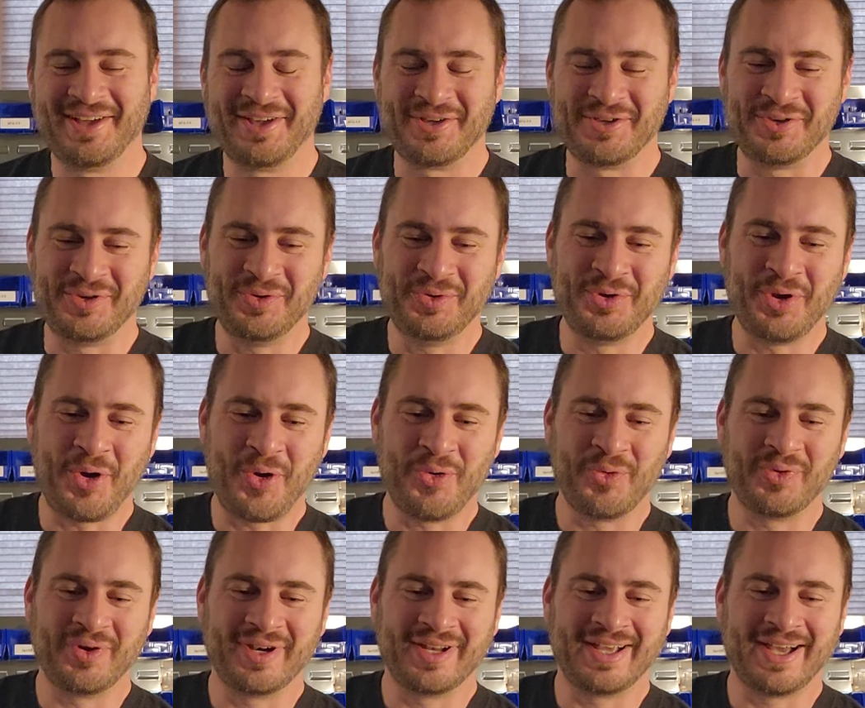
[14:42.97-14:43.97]

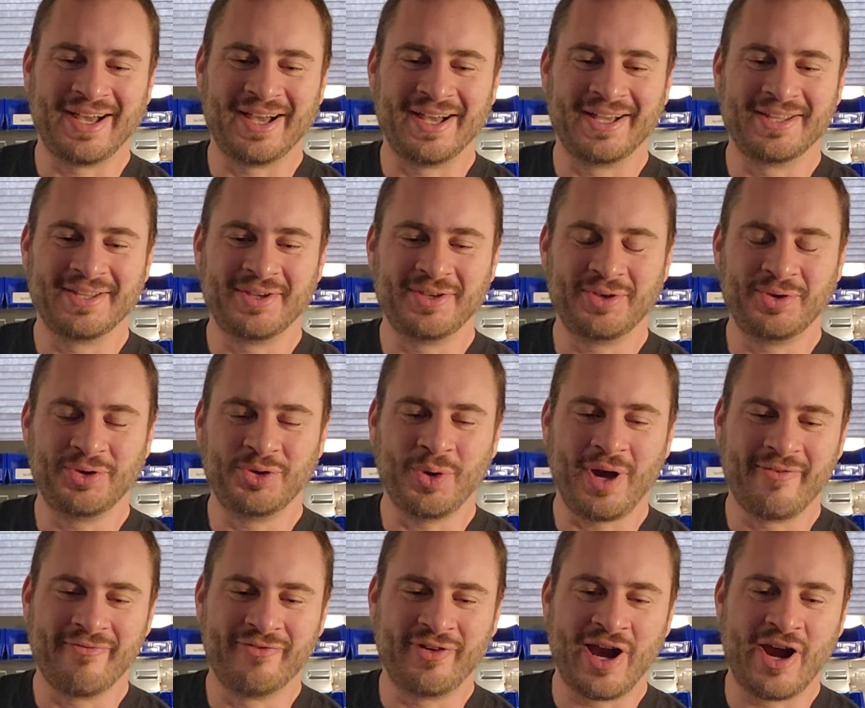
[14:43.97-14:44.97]
You
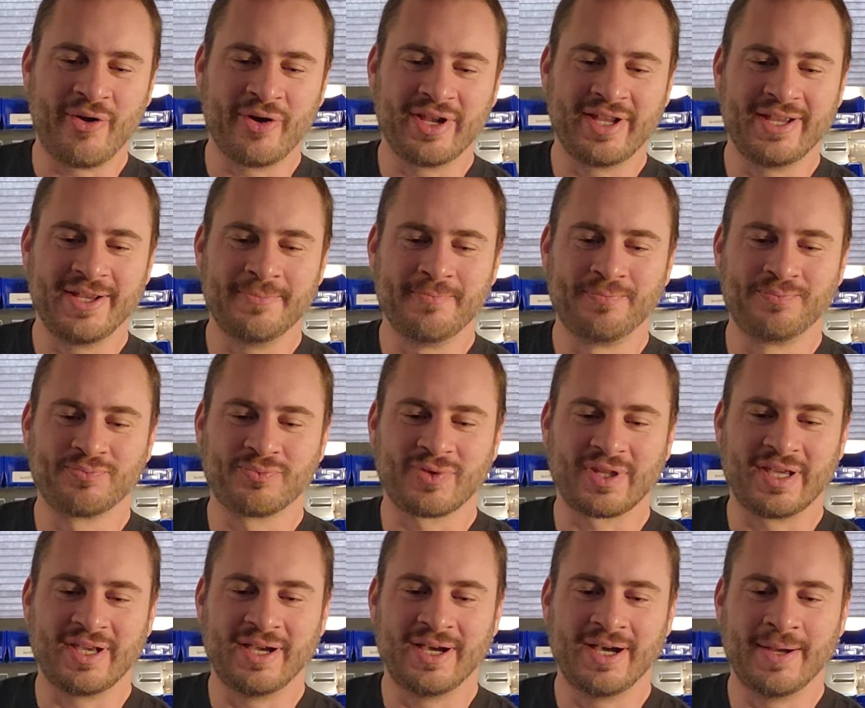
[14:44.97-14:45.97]
have very
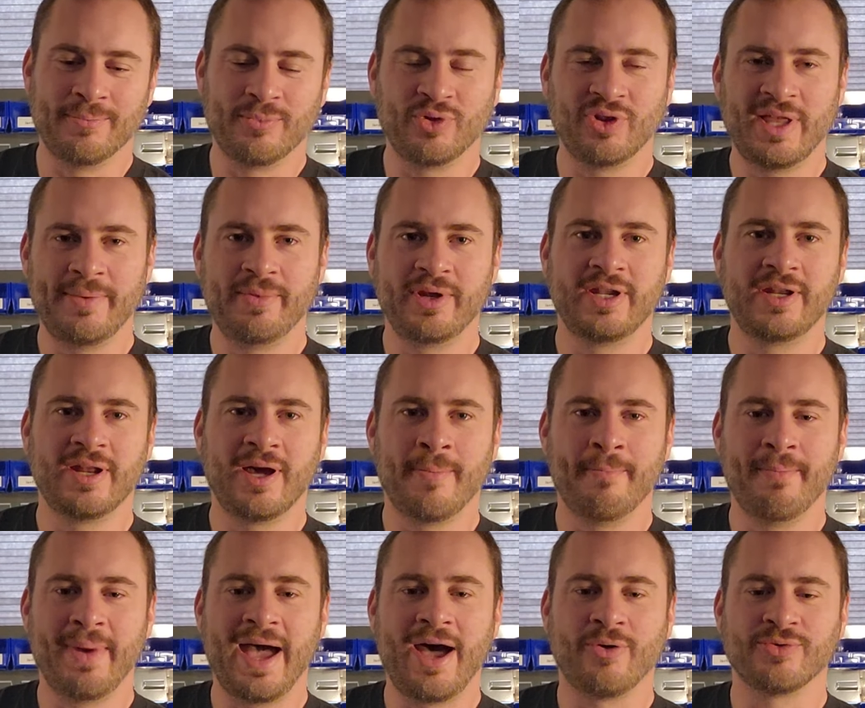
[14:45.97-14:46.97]
limited
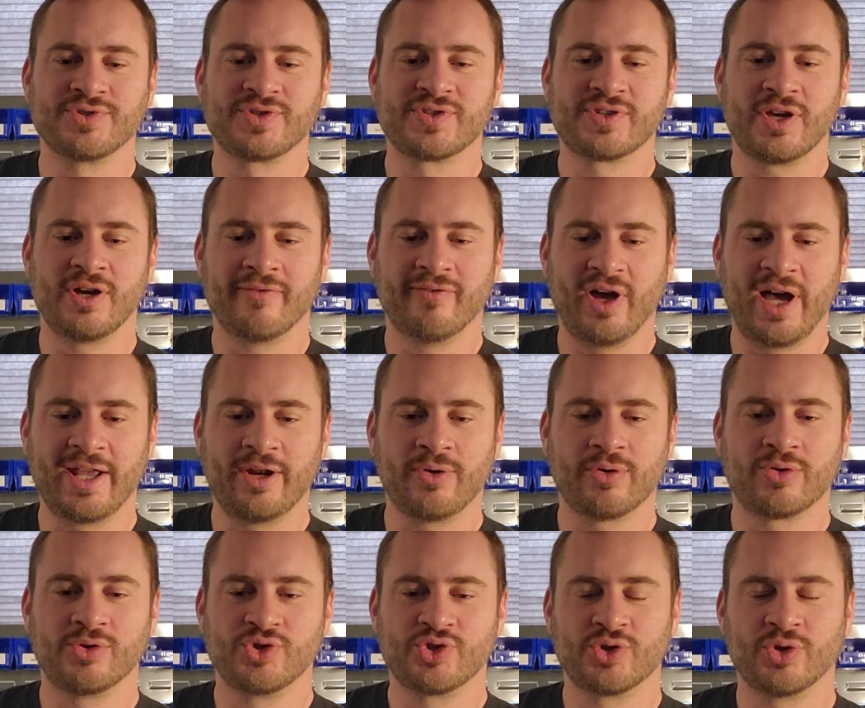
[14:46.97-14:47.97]
amounts of idle
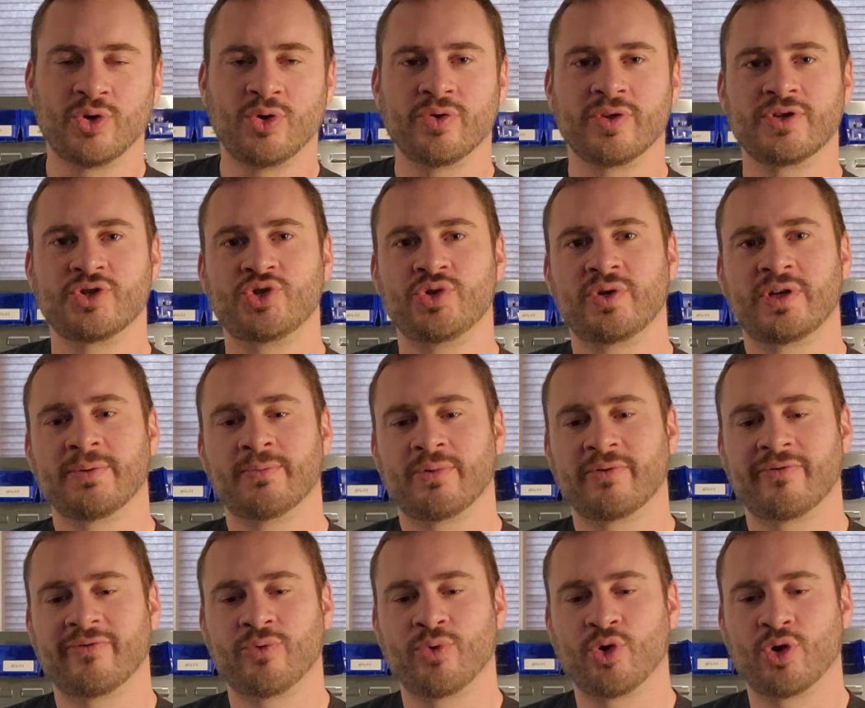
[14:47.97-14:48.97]
control that you can
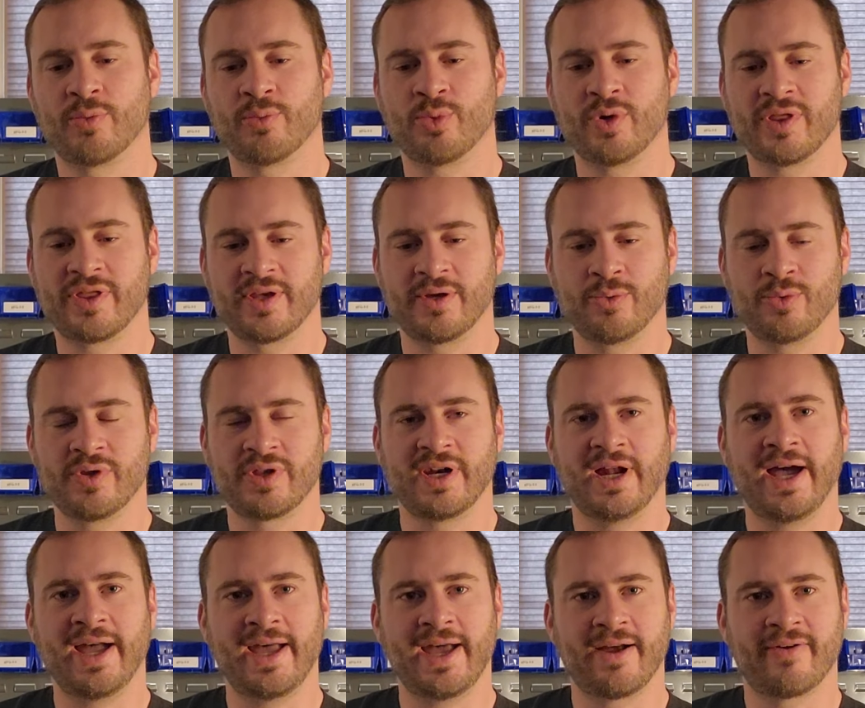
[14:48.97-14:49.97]
perform with an
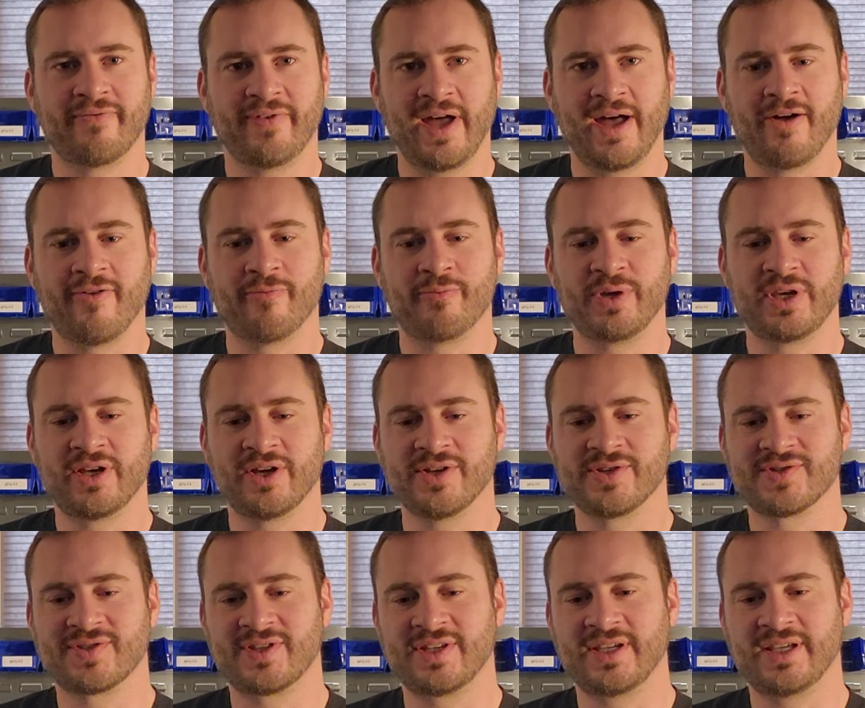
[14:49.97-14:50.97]
IAC valve
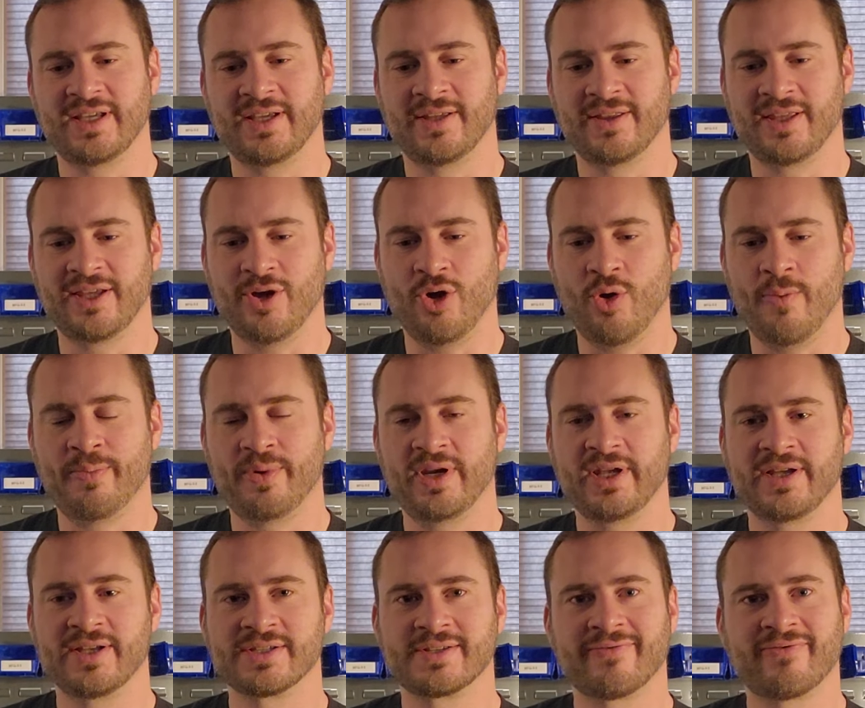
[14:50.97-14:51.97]
because the
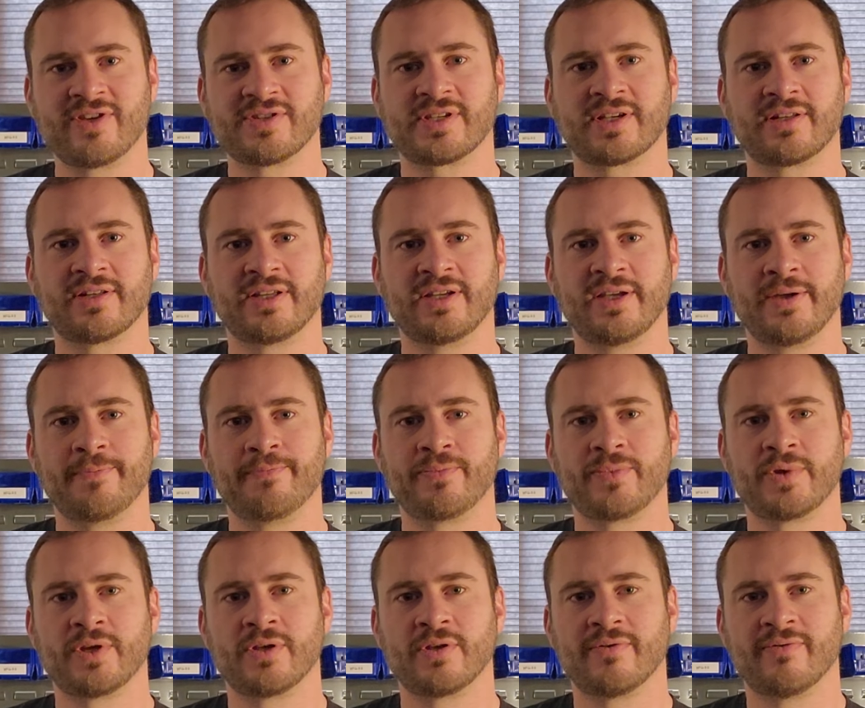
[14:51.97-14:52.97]
opening is physically
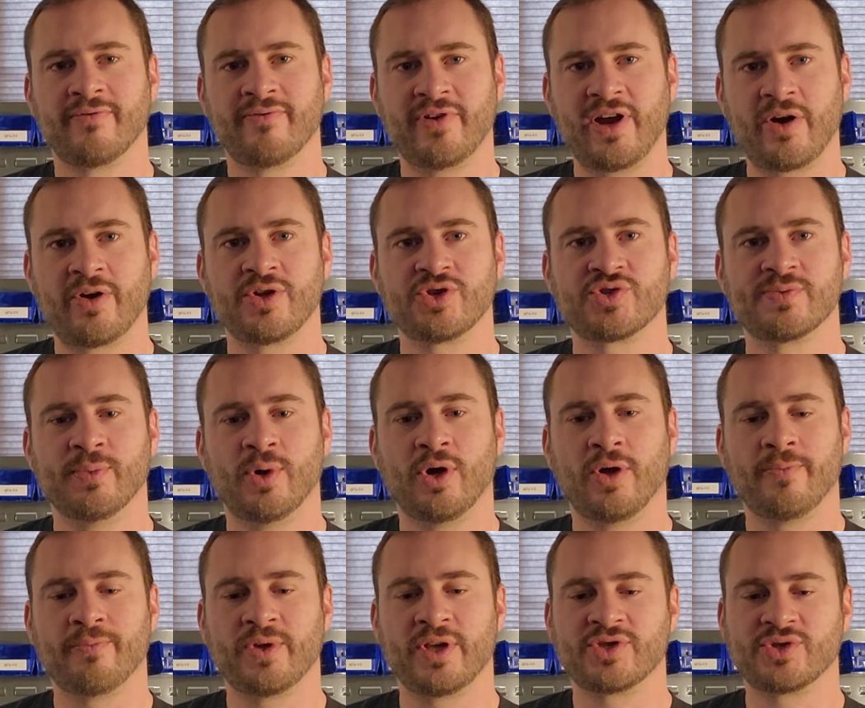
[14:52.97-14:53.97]
very
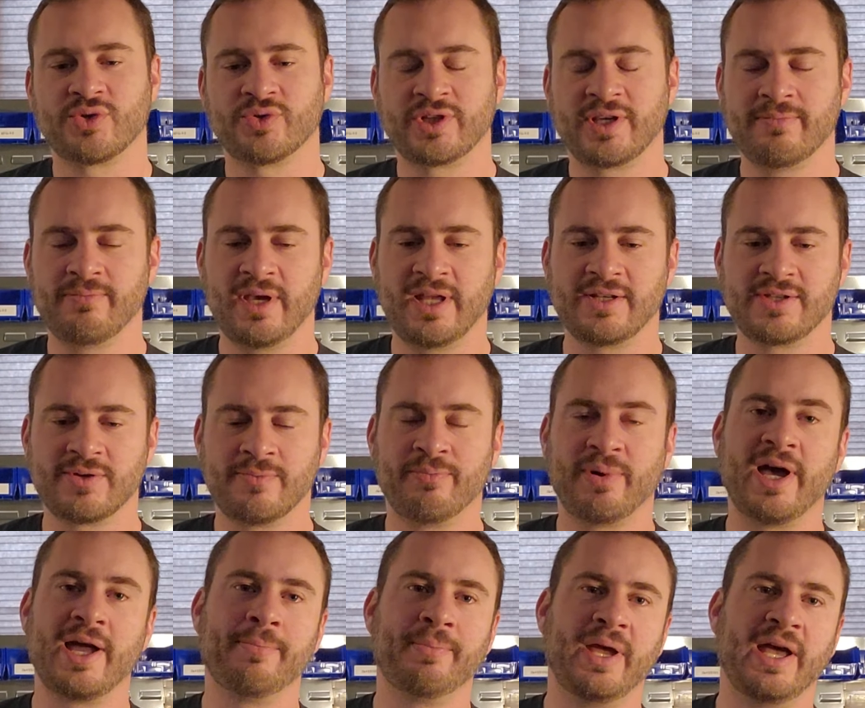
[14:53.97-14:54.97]
small. It's only meant to
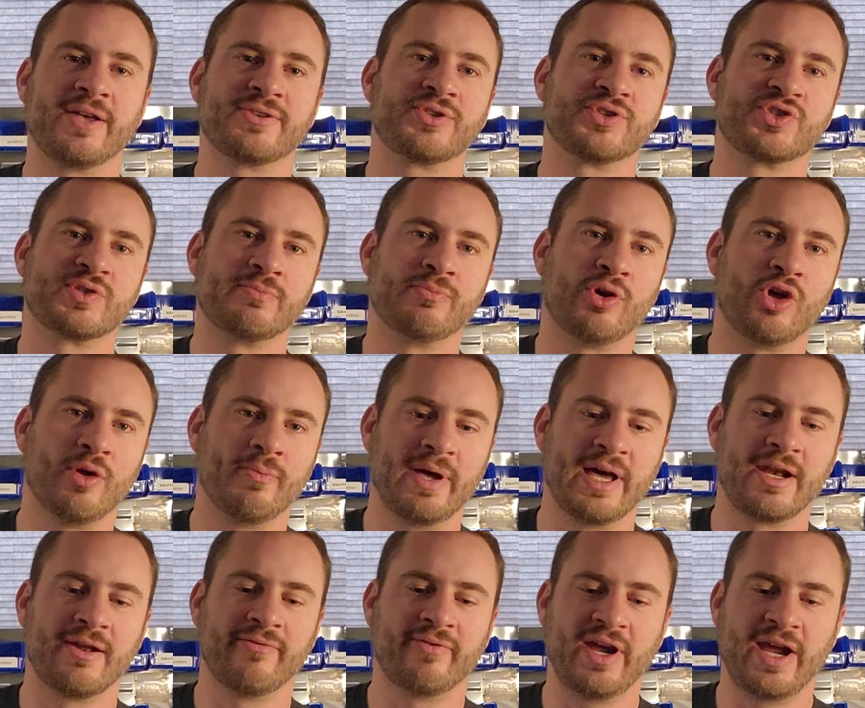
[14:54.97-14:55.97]
bypass a small
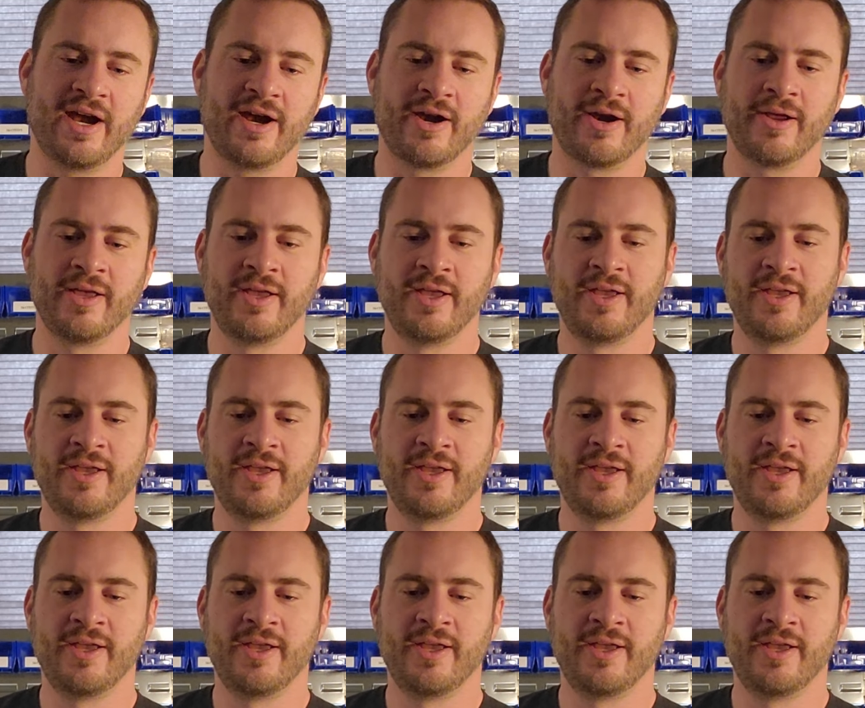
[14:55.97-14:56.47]
amount of air,